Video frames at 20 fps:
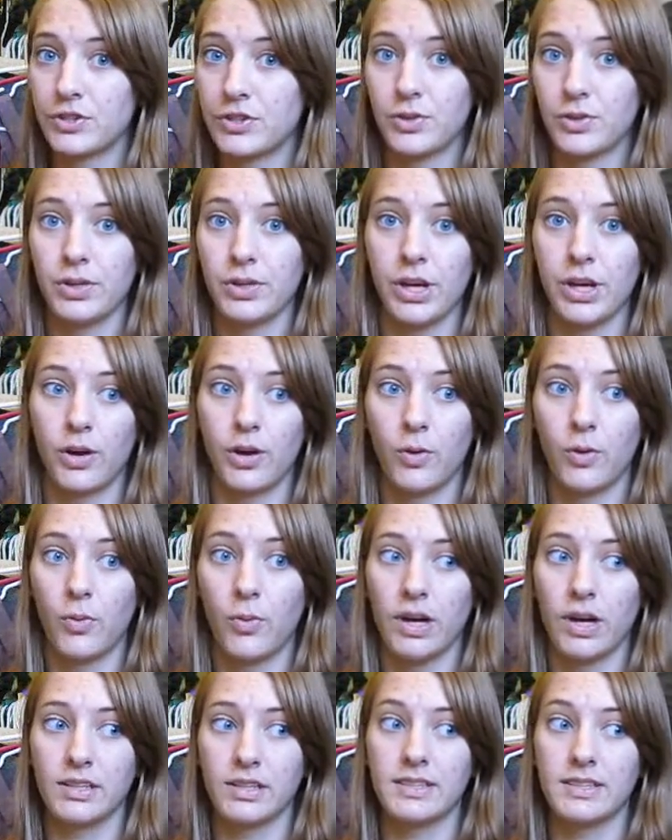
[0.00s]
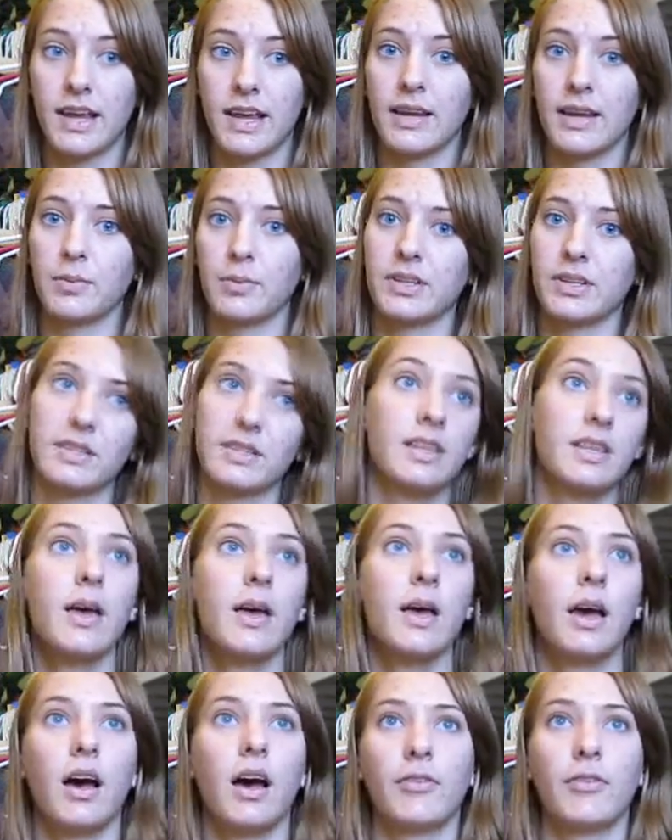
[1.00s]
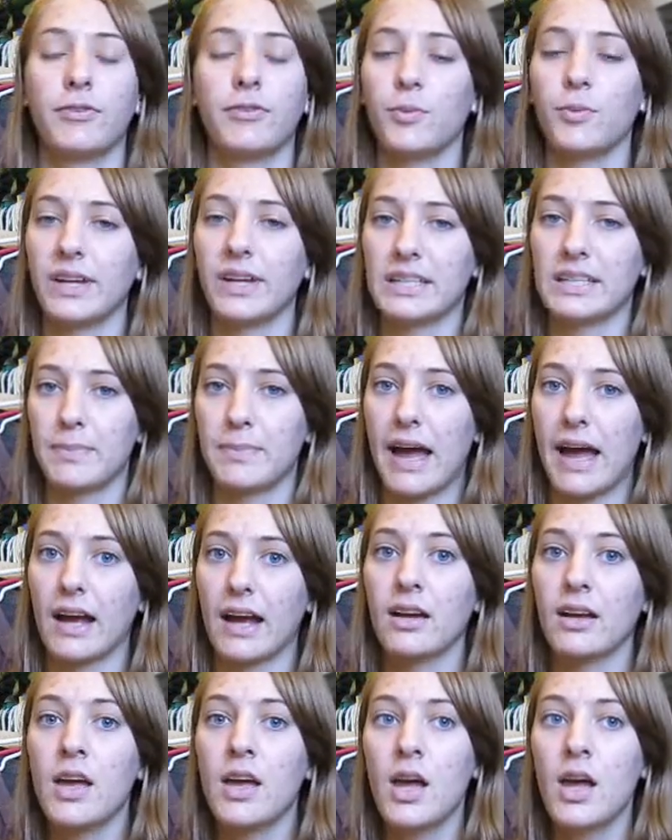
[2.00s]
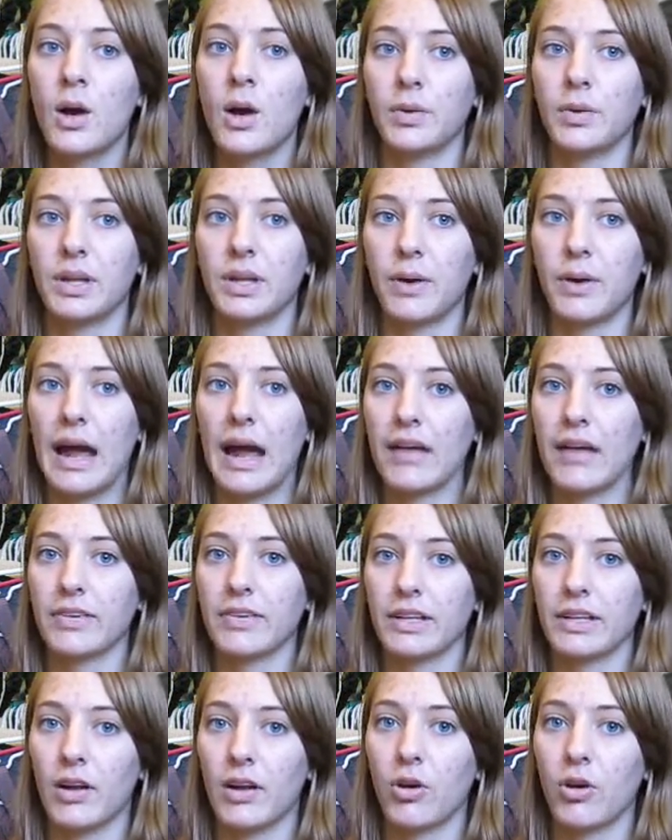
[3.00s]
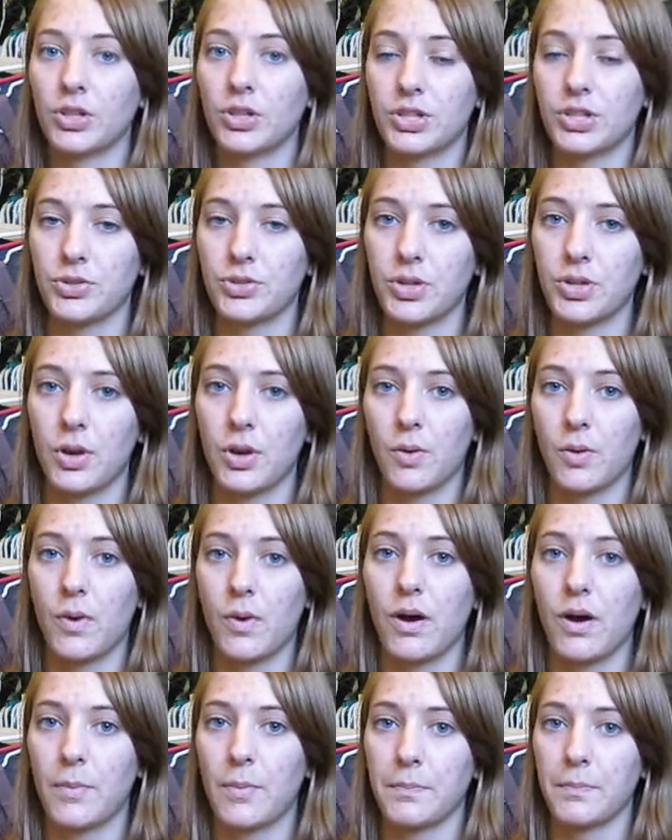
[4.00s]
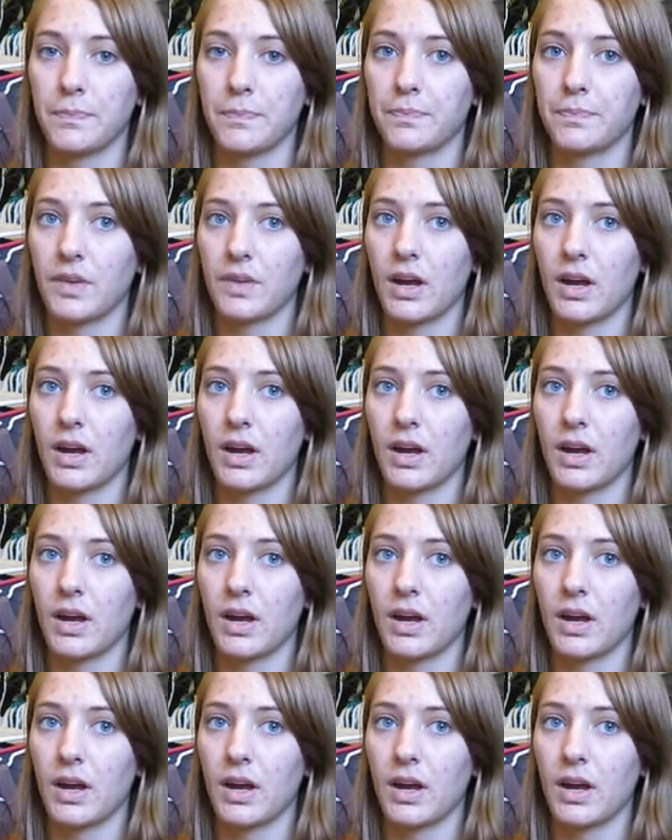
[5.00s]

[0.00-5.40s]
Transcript: Studio ones and it was a few weeks back when they were having all studio um,